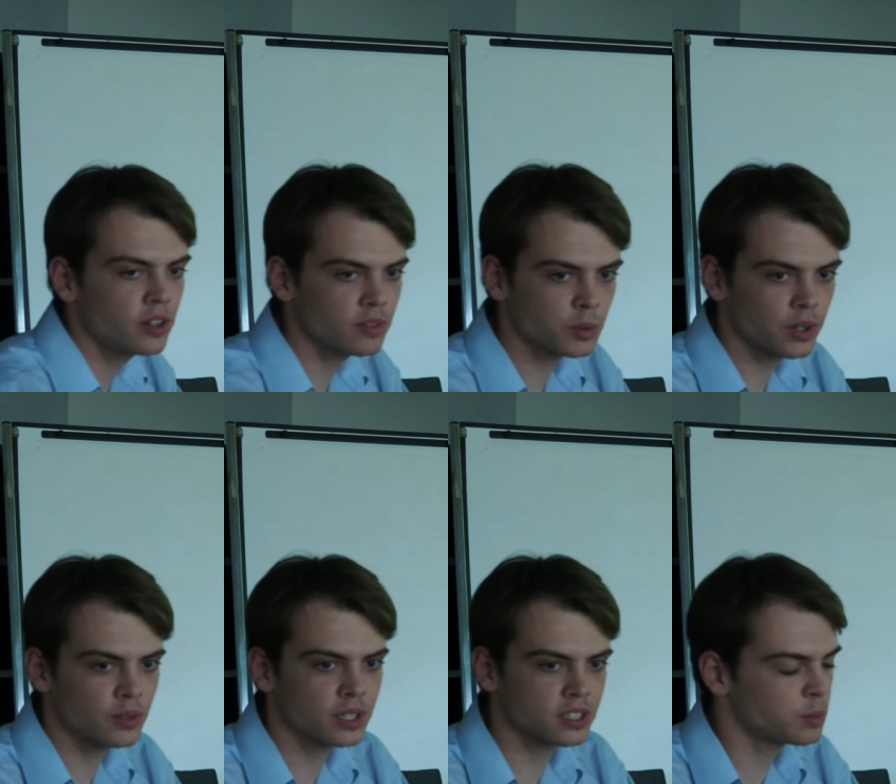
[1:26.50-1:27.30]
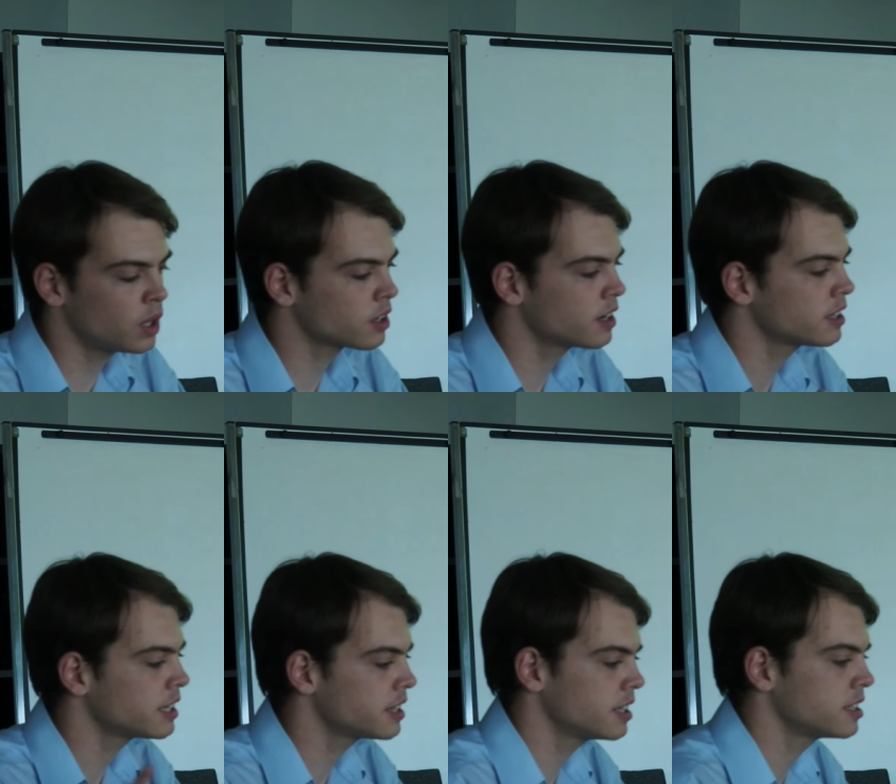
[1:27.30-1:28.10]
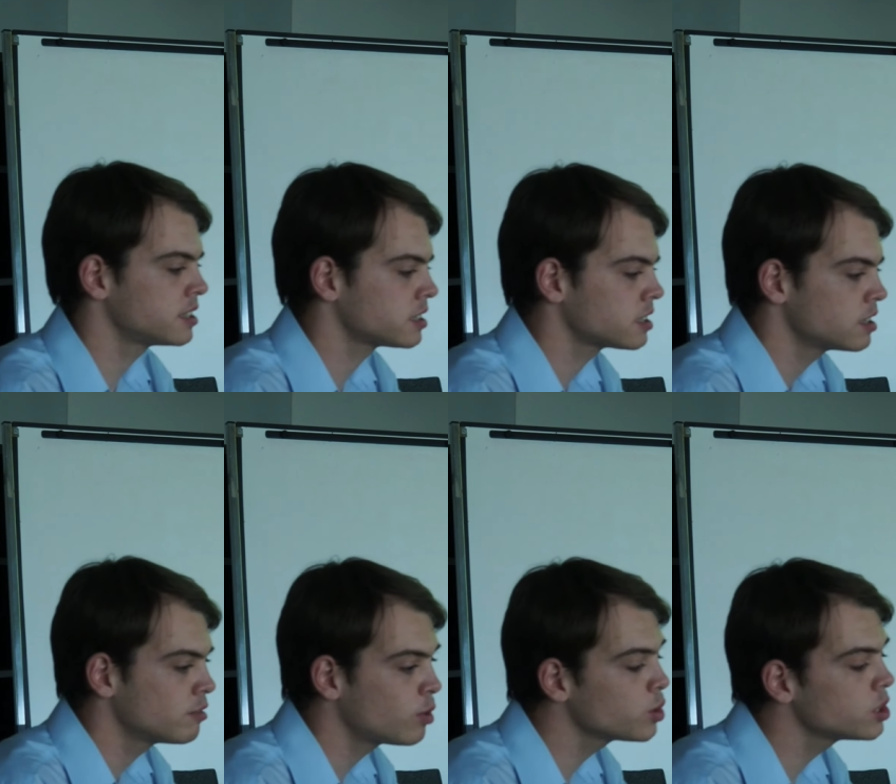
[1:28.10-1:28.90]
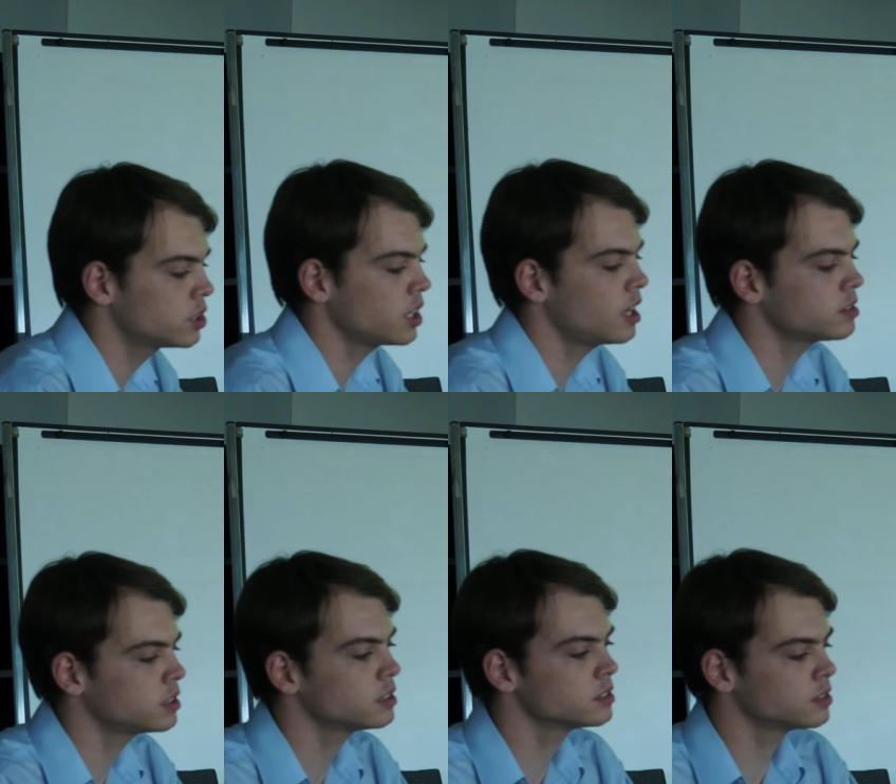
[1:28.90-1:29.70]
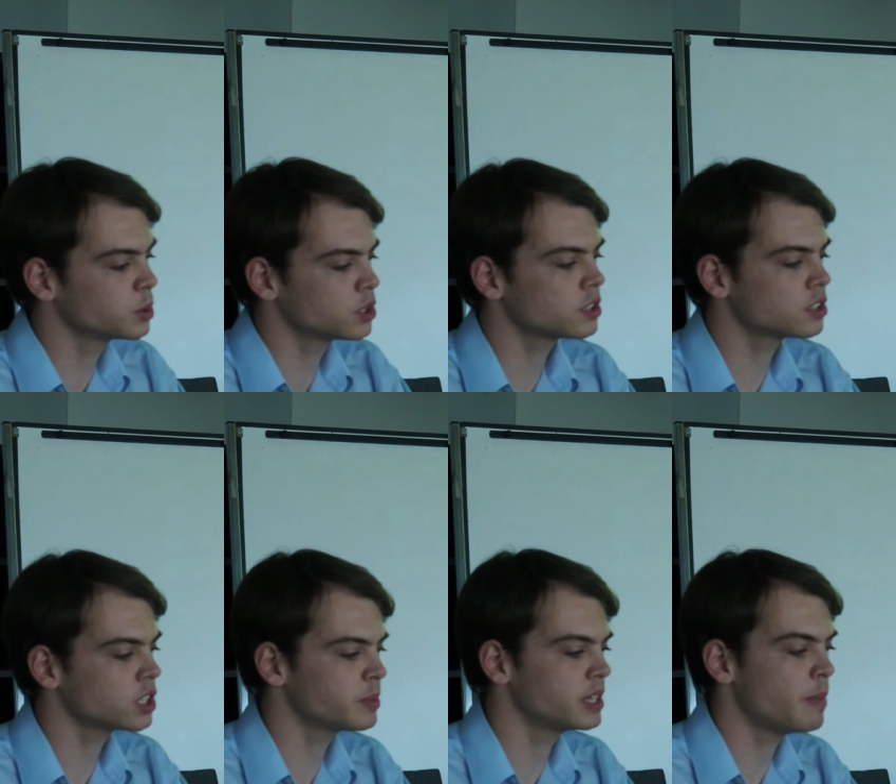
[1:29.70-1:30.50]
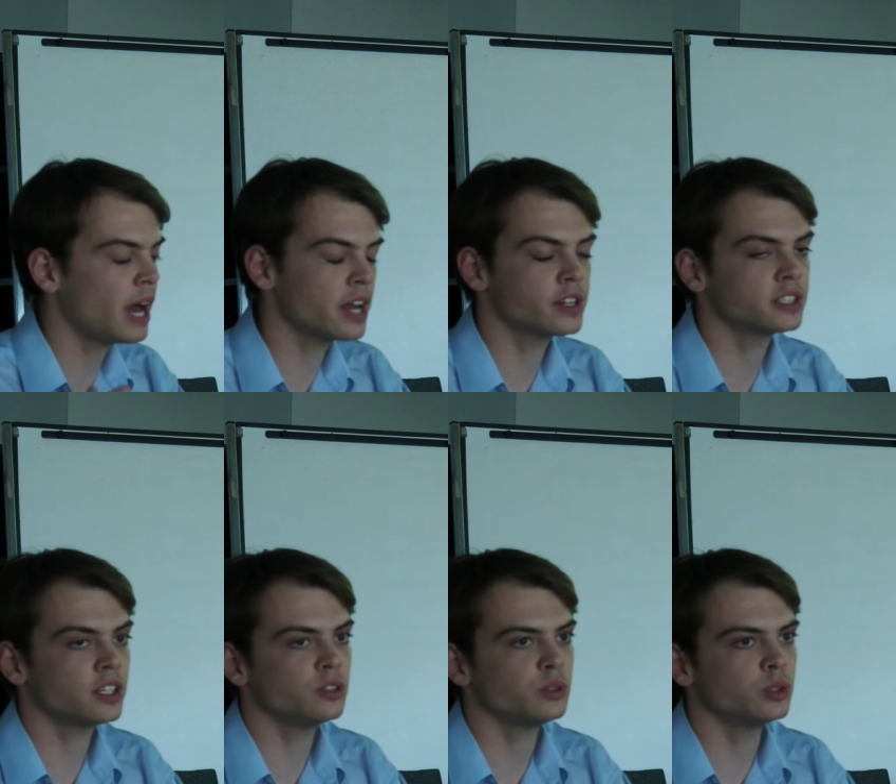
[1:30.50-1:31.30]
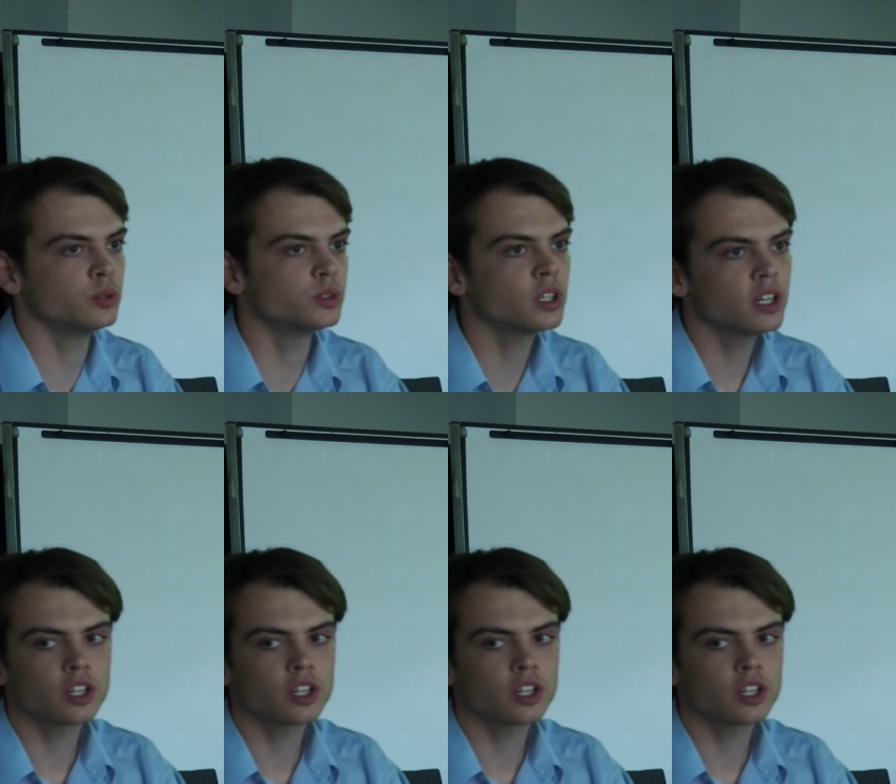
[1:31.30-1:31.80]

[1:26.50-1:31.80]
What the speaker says: don't have to worry about the small cart like this. Voltage level will just determine the batteries that you use.